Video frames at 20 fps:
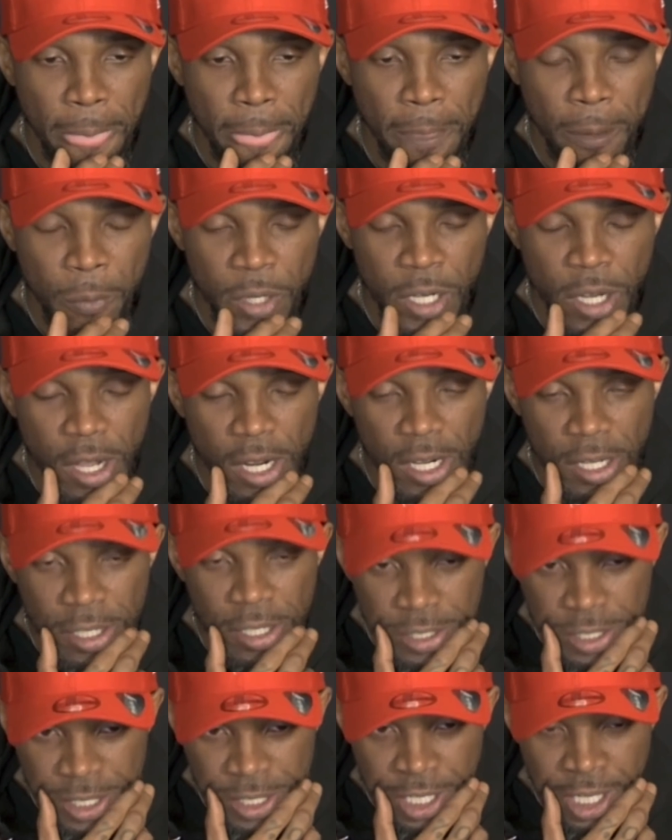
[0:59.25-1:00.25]
and we call it
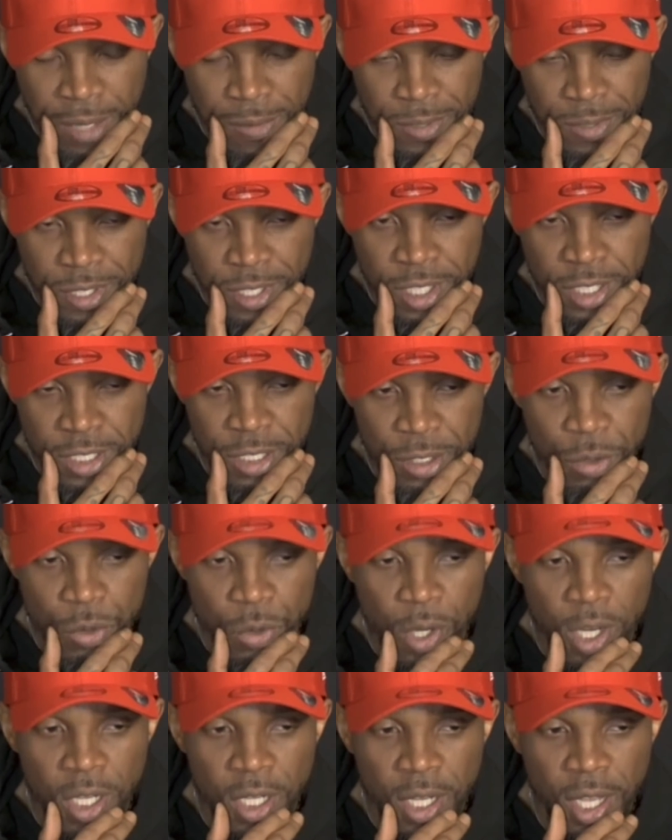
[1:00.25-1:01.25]
Hunger Games, and, and, just
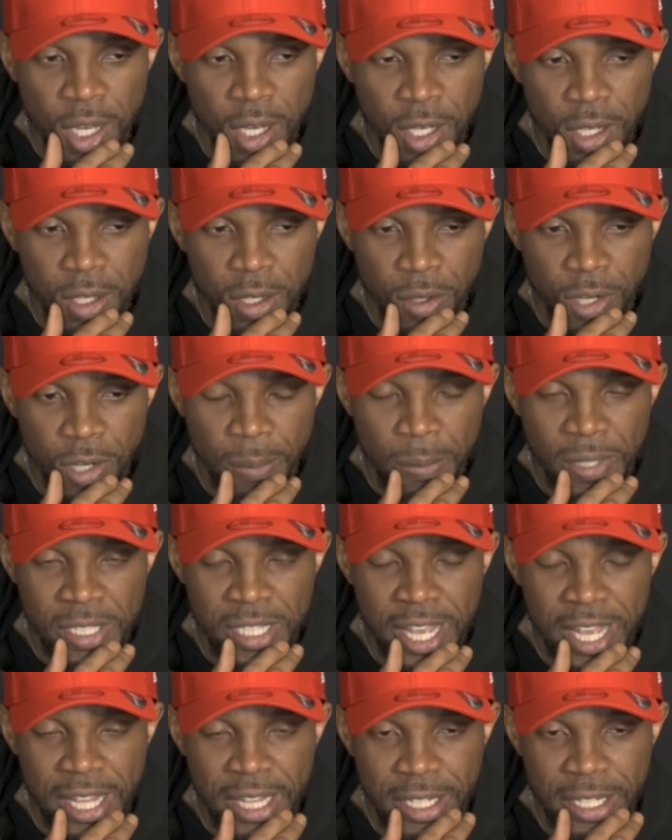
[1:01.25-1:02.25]
create that you know that
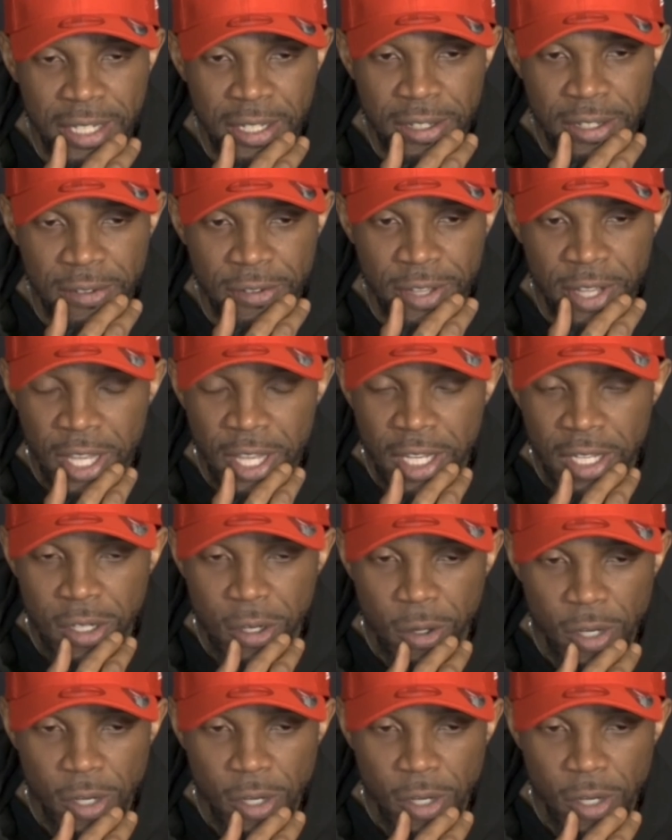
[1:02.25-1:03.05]
mentality of you know